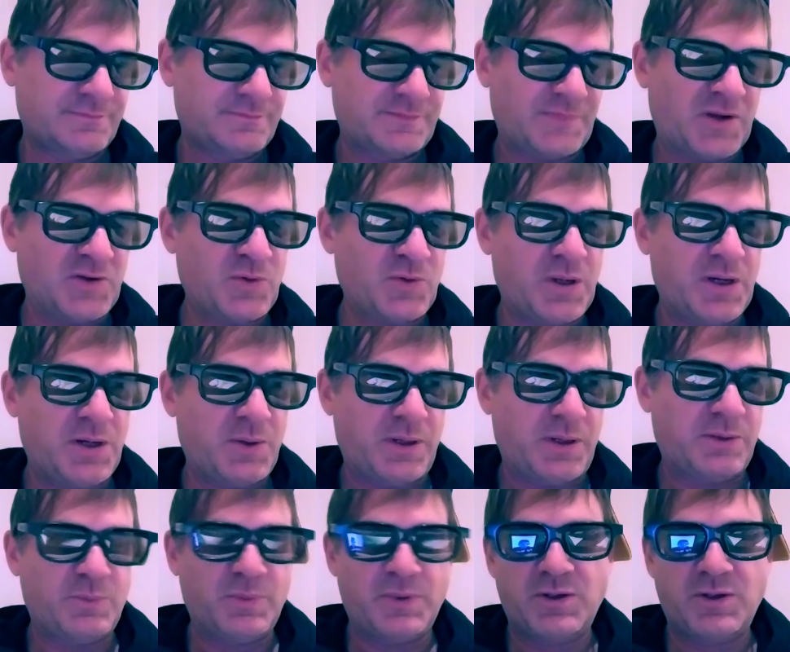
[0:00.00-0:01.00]
So anyway,
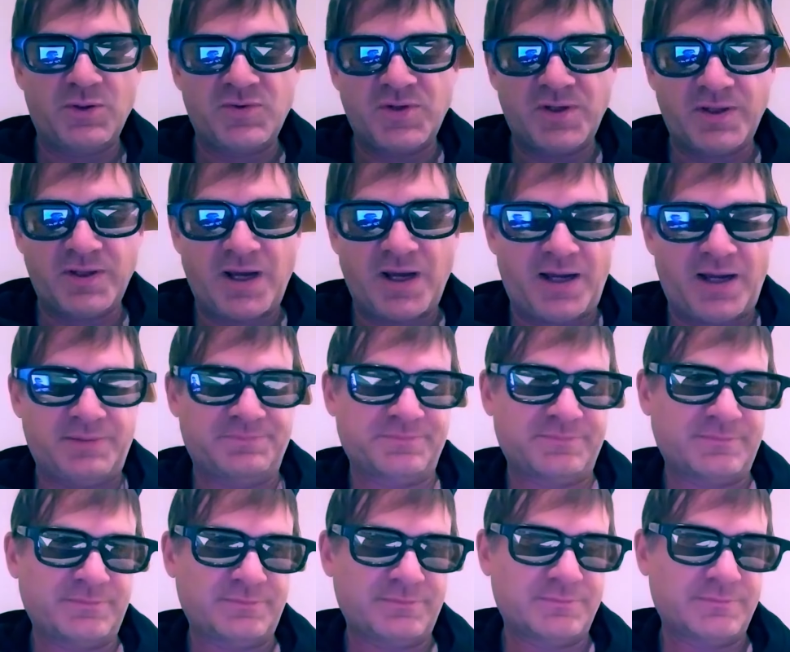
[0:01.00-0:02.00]
we'd go see the guy.
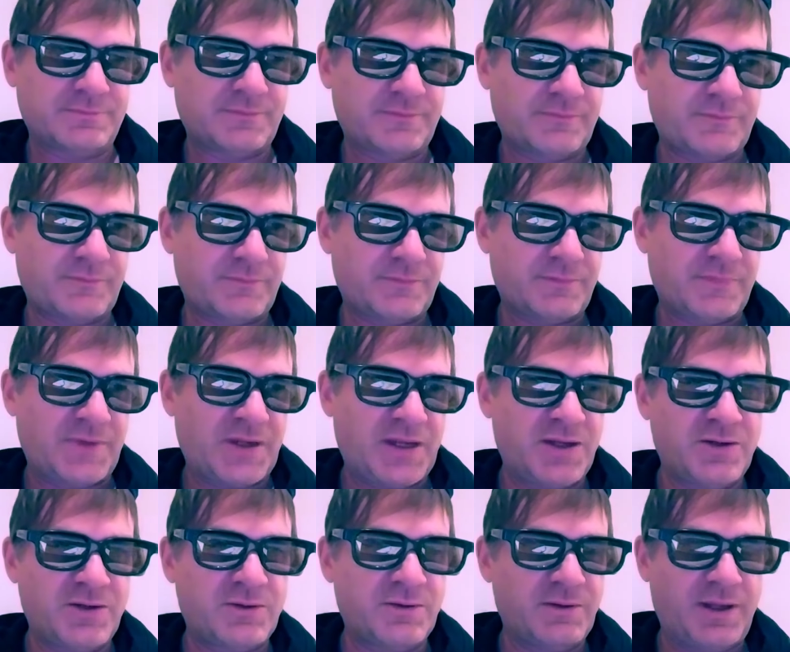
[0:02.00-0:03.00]

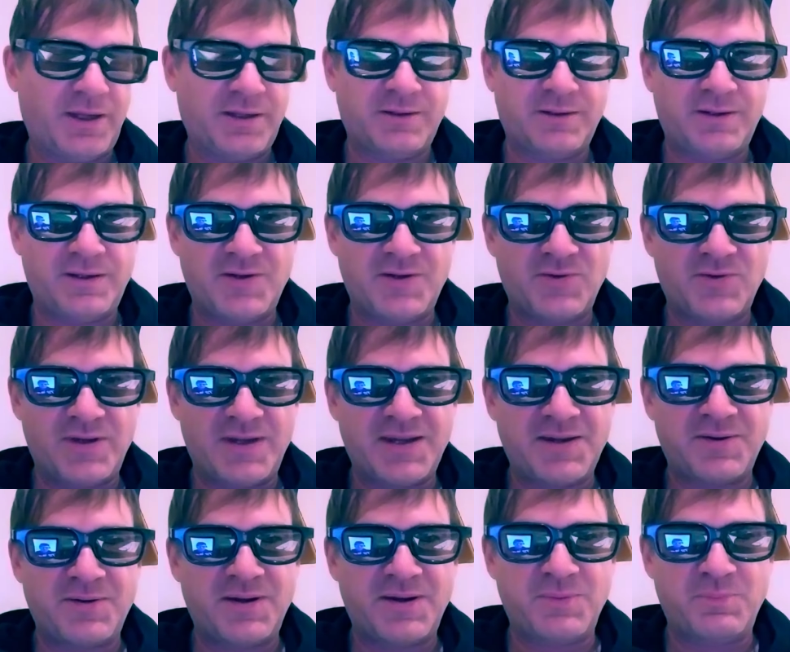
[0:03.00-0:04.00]
He'd
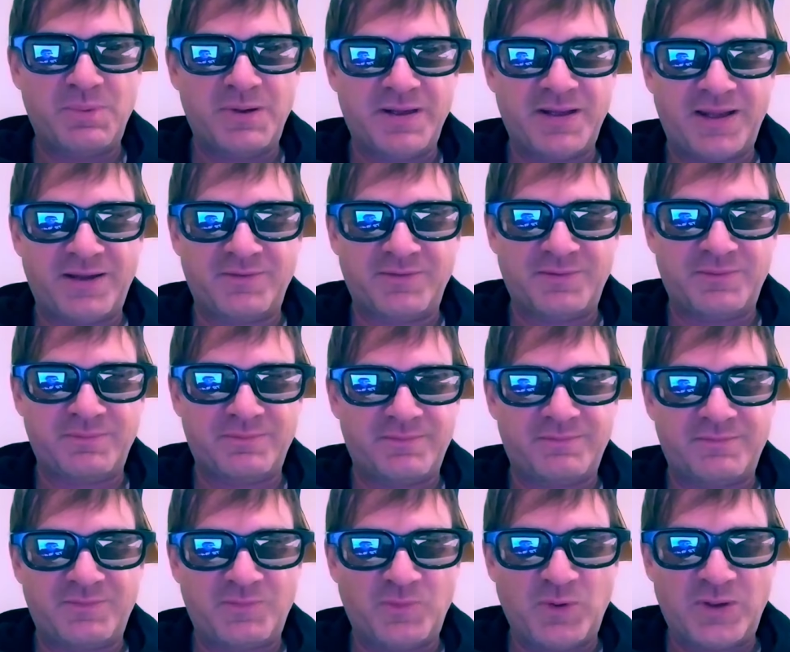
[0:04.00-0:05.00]
be like
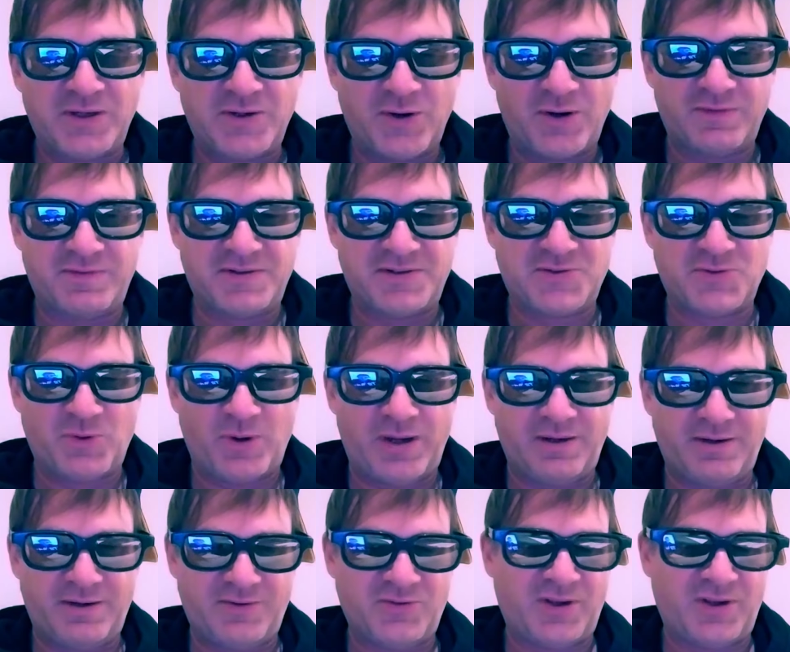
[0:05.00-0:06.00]
really nervous,
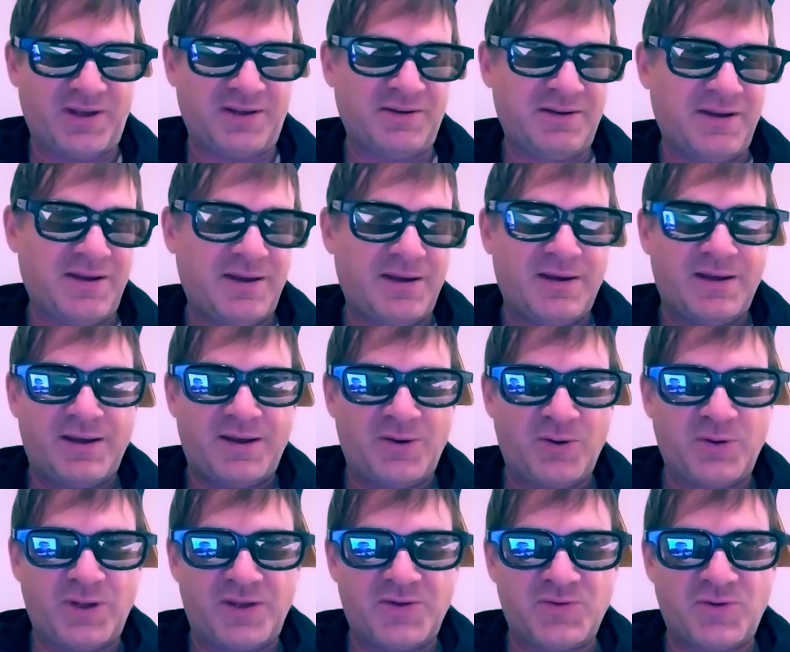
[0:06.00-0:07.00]
right? It's like,
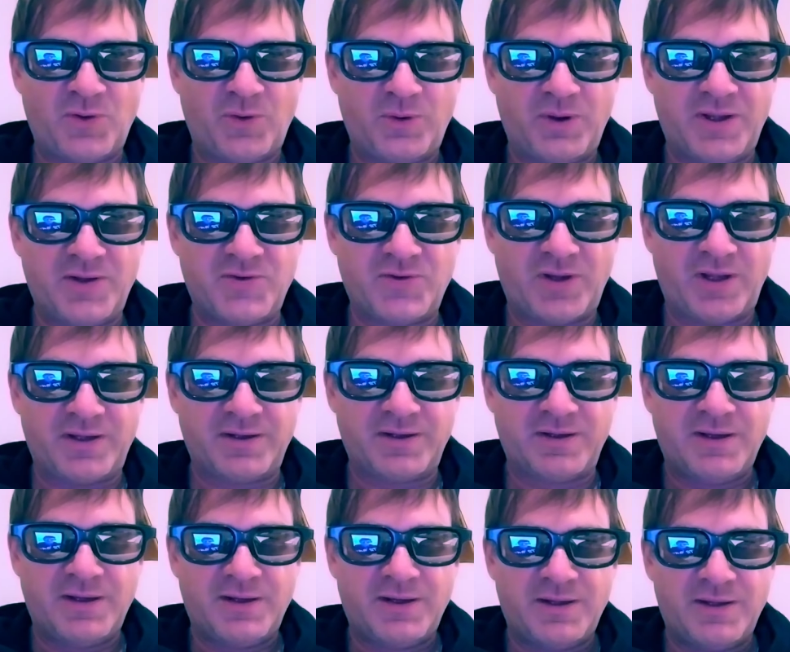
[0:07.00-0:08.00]
okay, so it's like
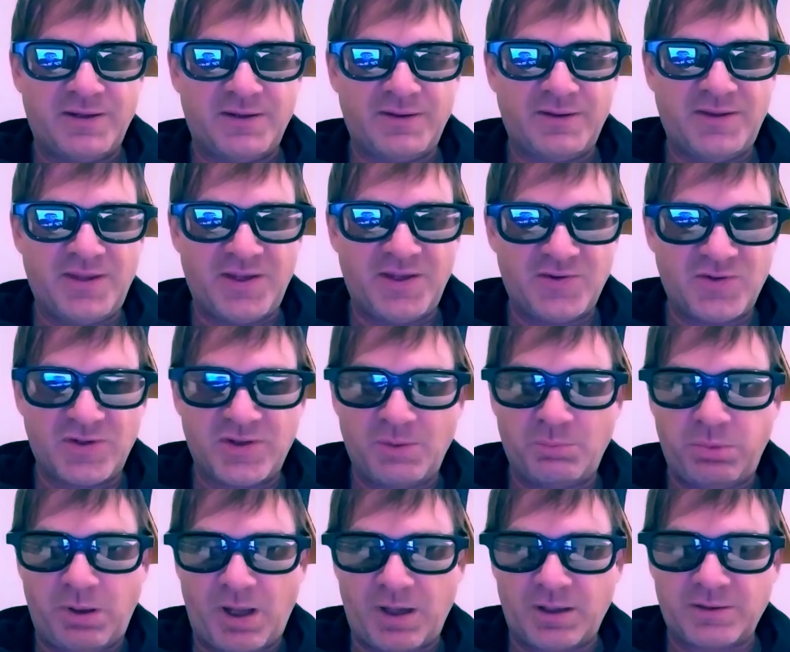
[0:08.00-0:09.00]
this is the
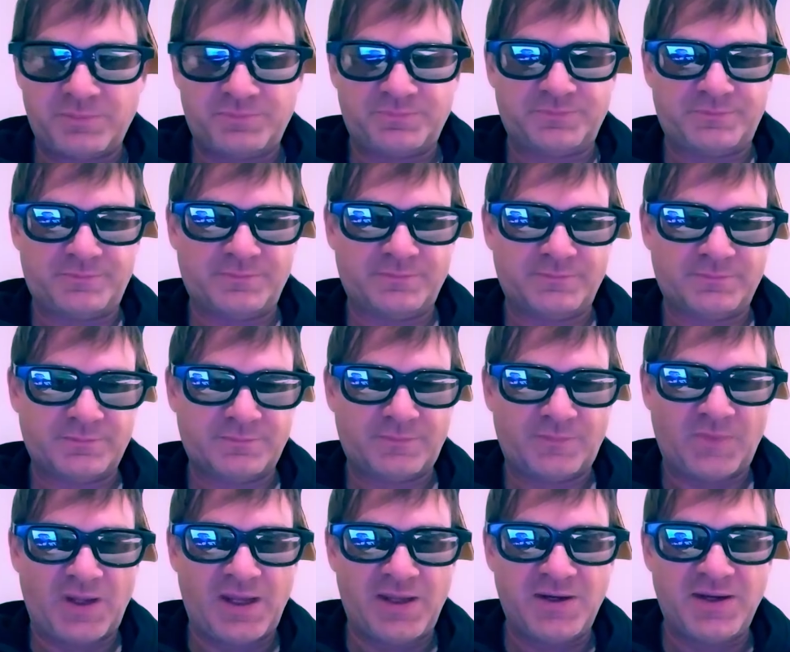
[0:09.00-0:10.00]
block.
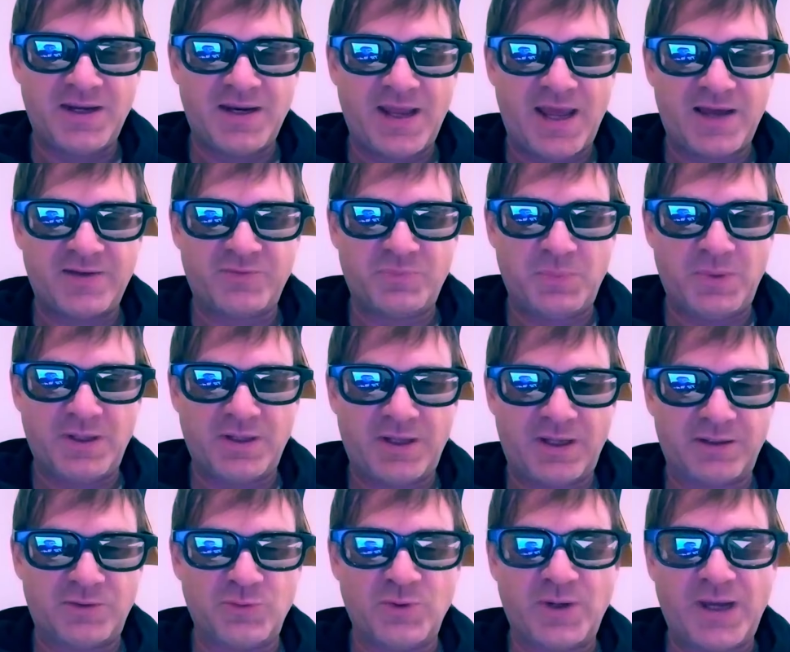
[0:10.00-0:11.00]
And he'd have me
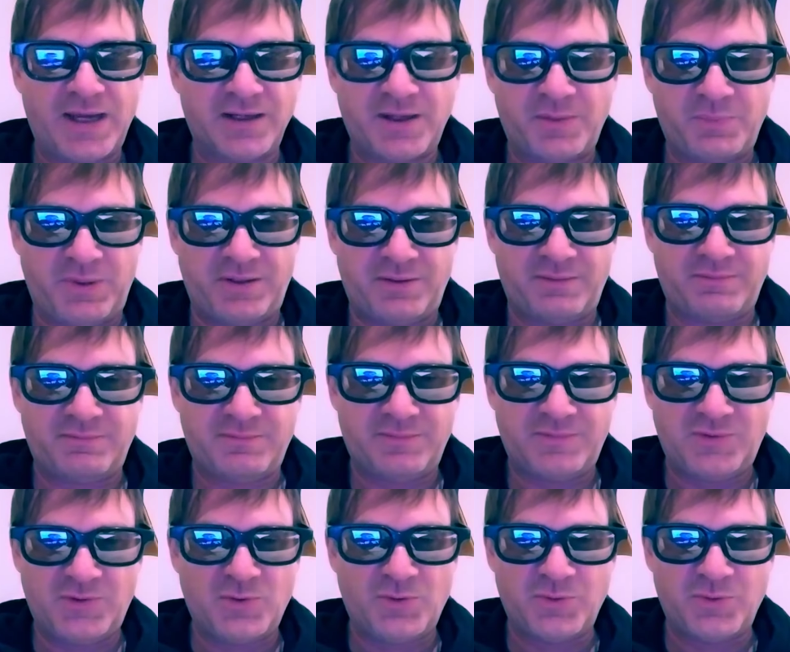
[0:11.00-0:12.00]
like, you can't come in.
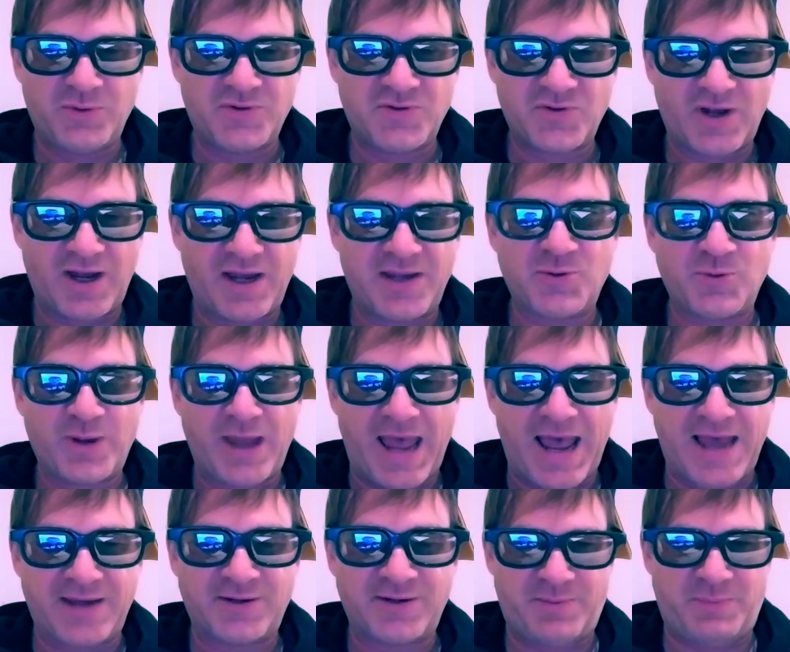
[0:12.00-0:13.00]
You don't know this guy. You
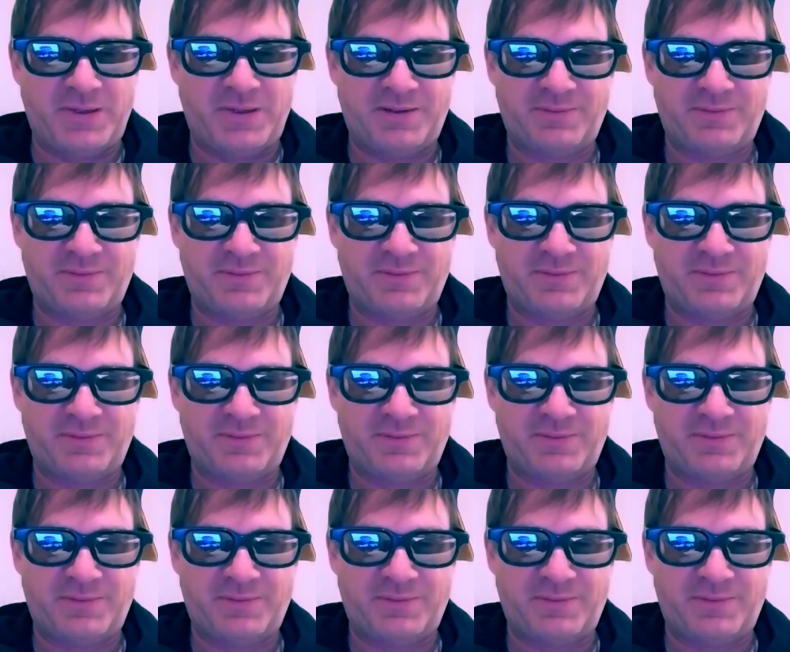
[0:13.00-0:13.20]
can't come in.